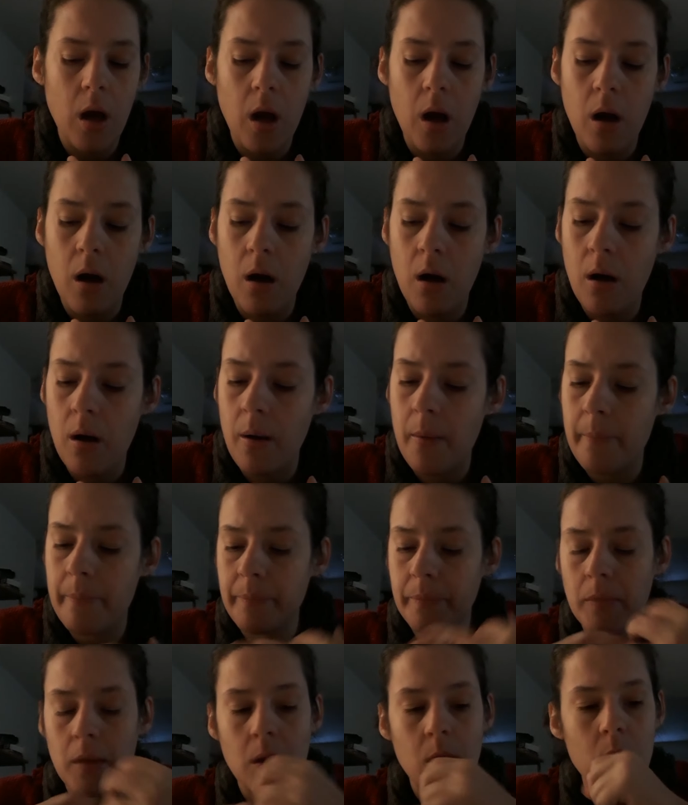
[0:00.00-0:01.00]

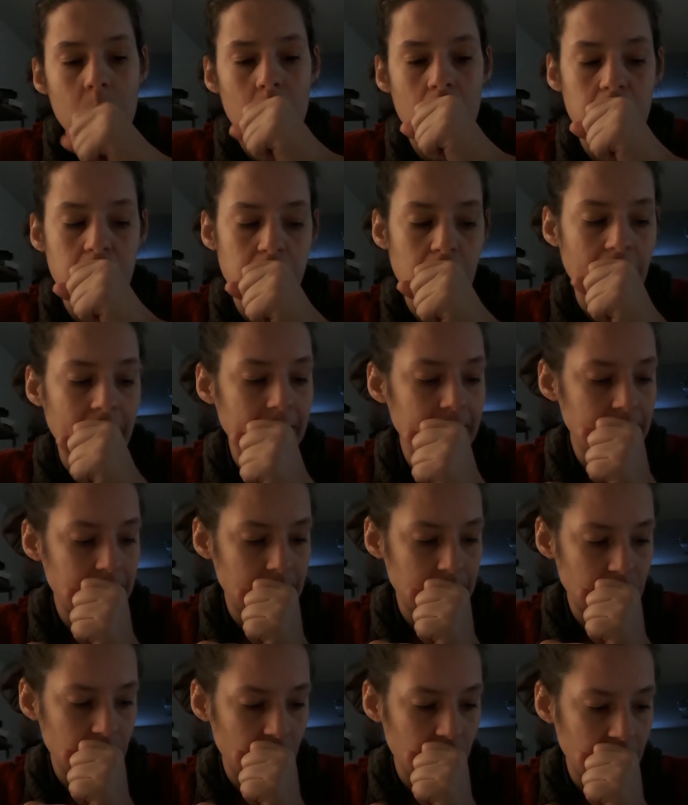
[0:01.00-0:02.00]
Um, I guess
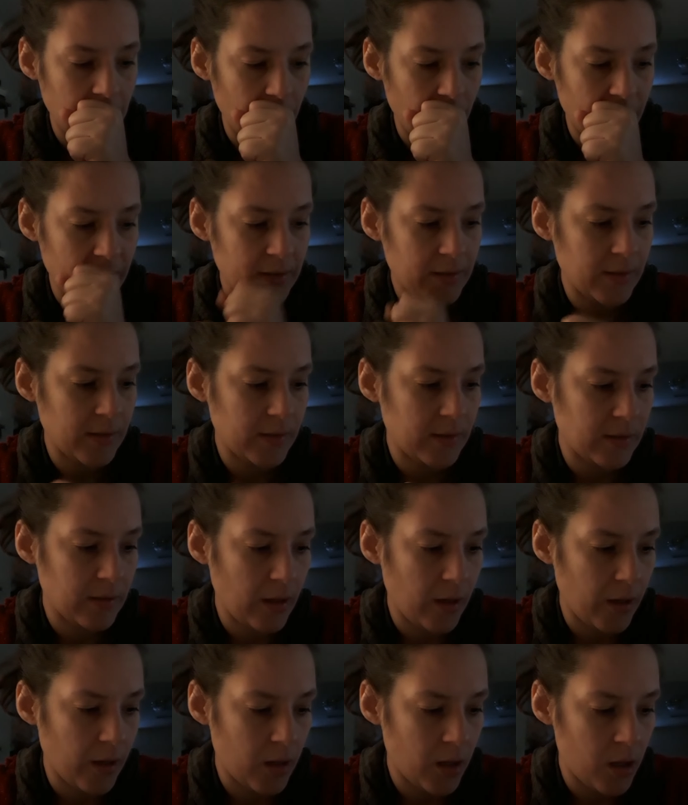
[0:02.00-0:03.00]
that's all I wanted to
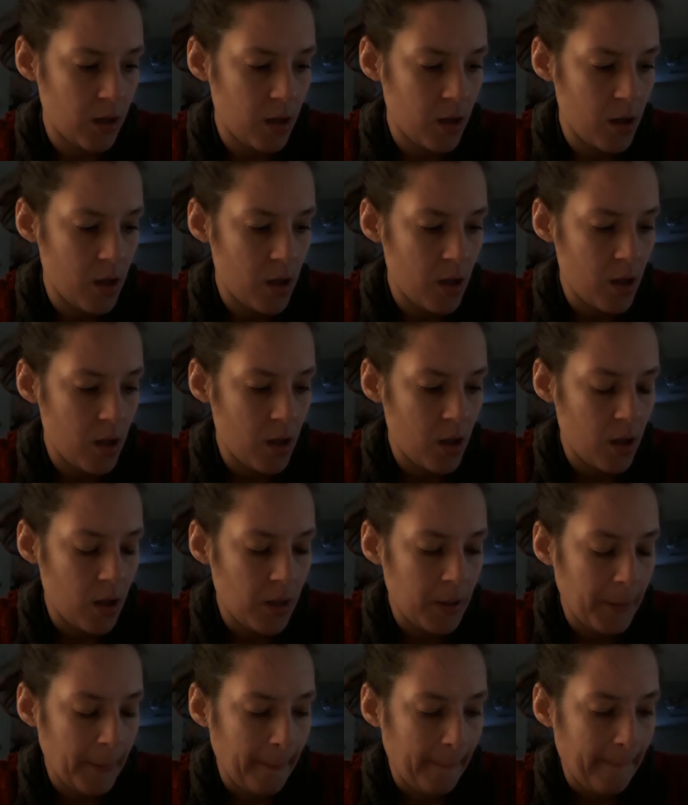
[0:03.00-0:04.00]
say
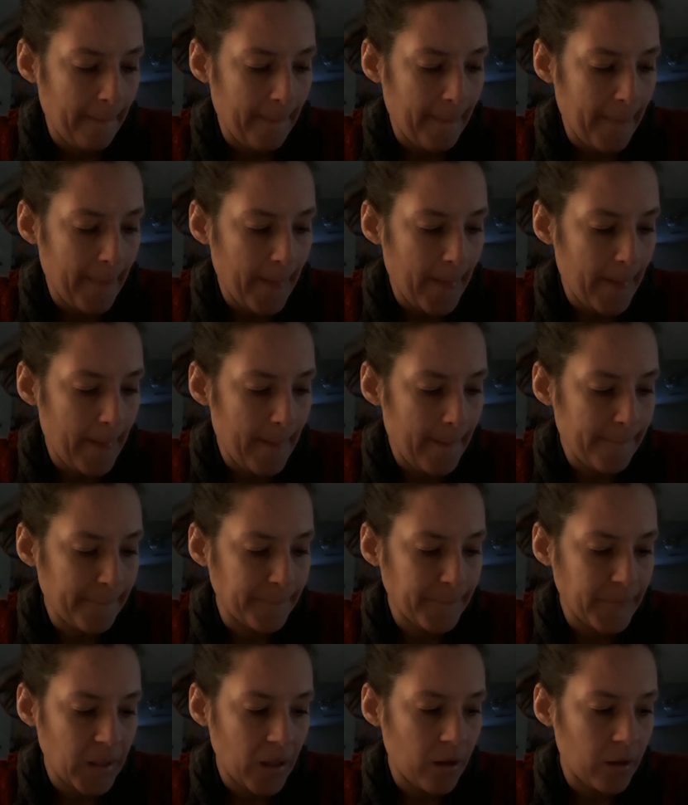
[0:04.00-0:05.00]

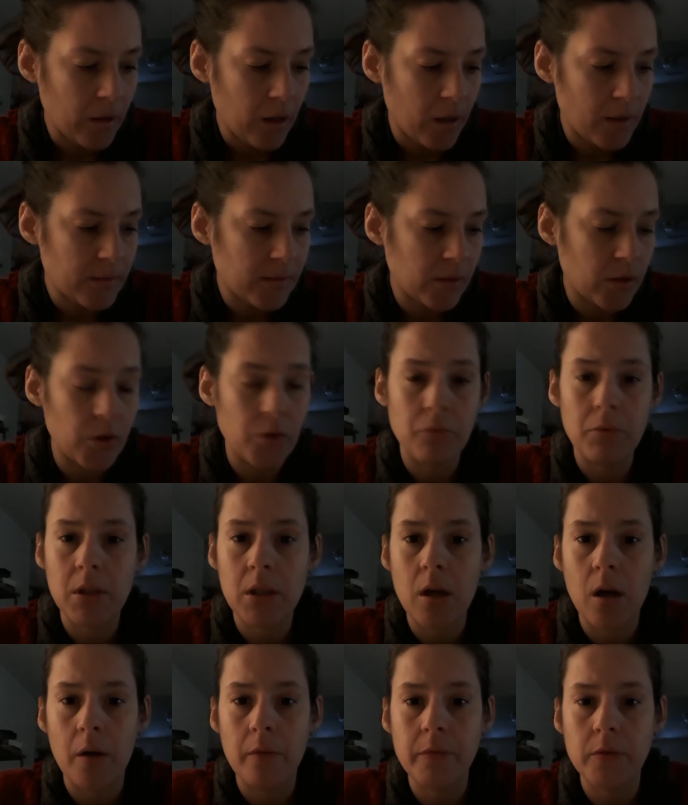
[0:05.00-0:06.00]
um, yeah, God's going to
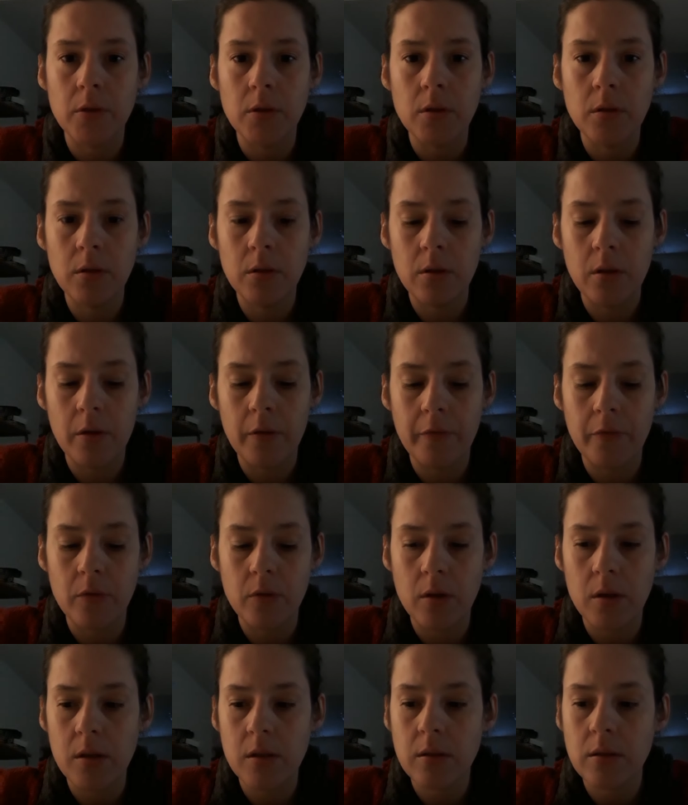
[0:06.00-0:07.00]
recover for
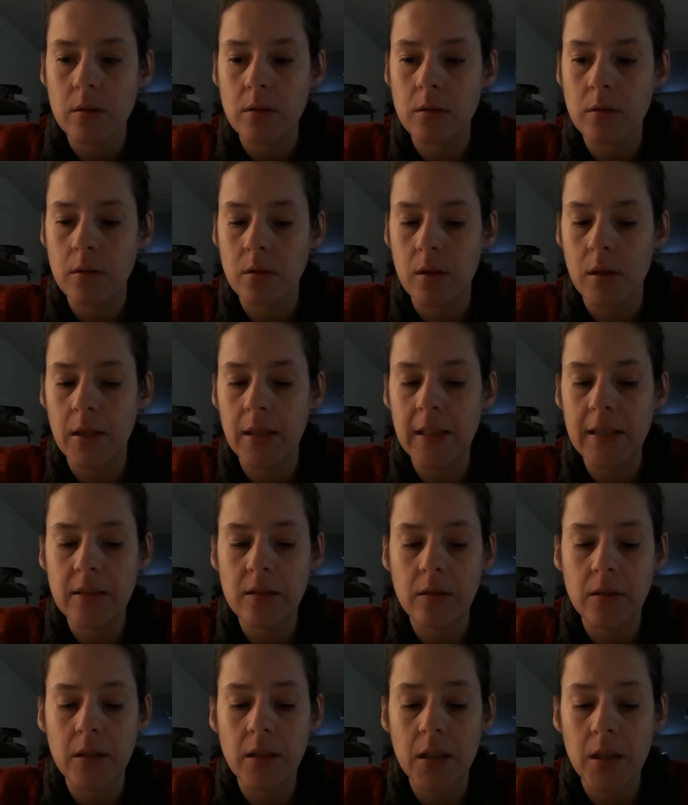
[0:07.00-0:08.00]
us and He's
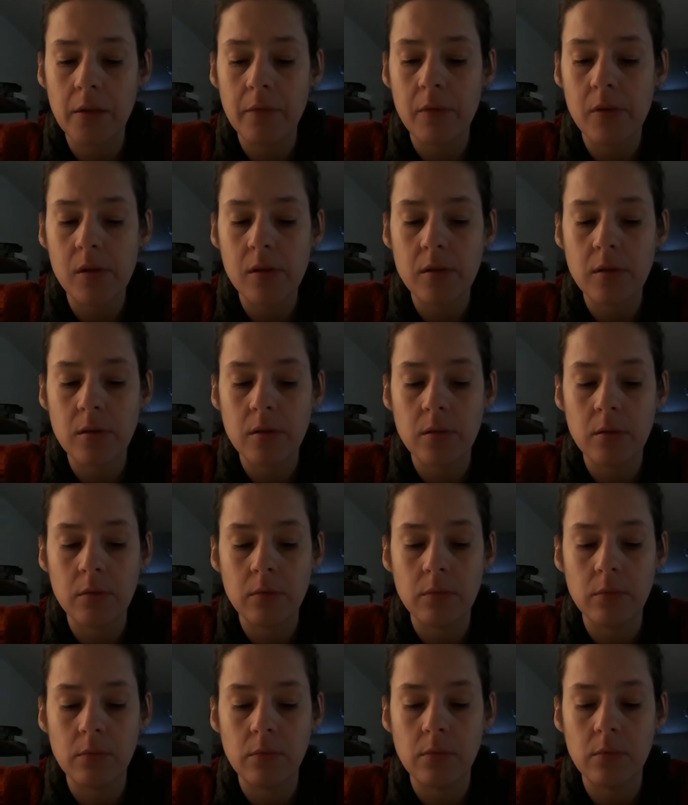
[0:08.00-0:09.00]
going to give us
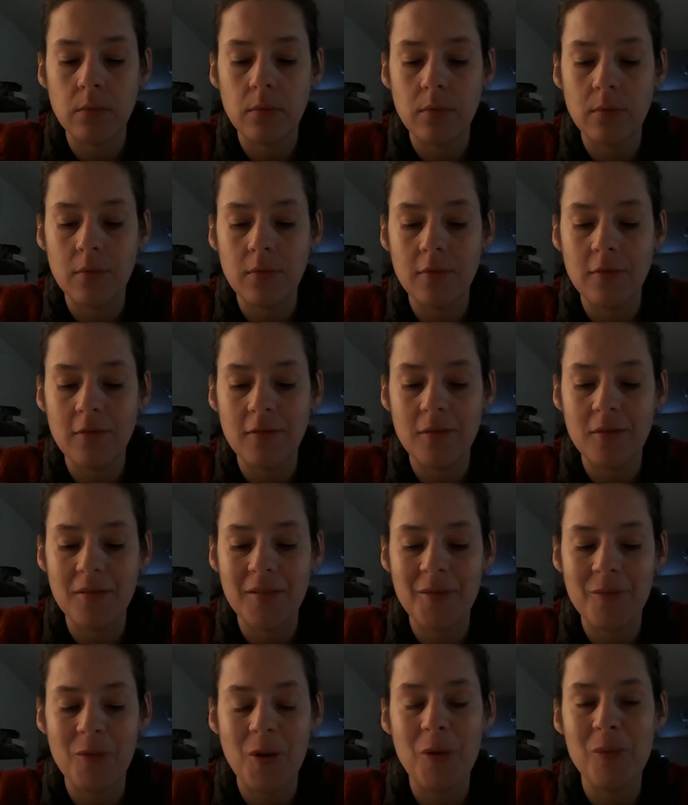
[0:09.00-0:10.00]

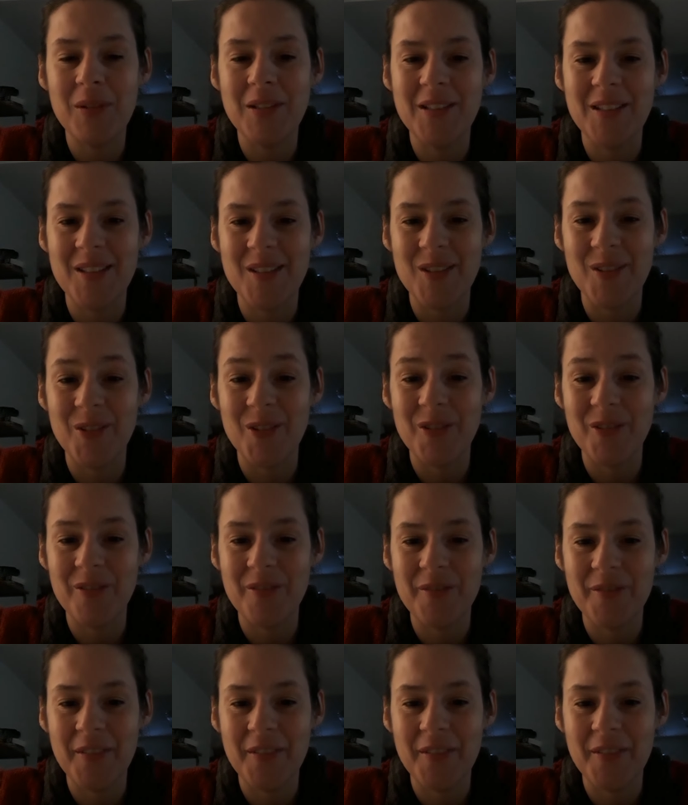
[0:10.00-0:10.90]
what we deserve.